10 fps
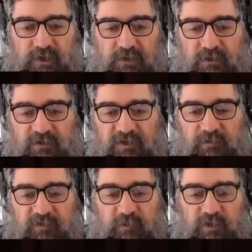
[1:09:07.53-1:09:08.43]
That
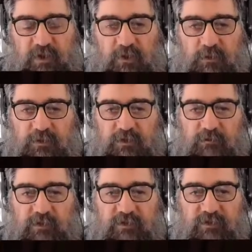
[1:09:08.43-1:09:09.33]
seems to be holding
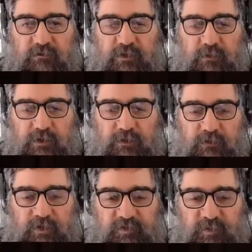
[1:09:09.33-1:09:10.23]
relatively well at
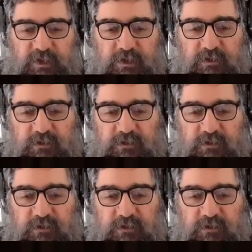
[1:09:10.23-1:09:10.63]
that speed.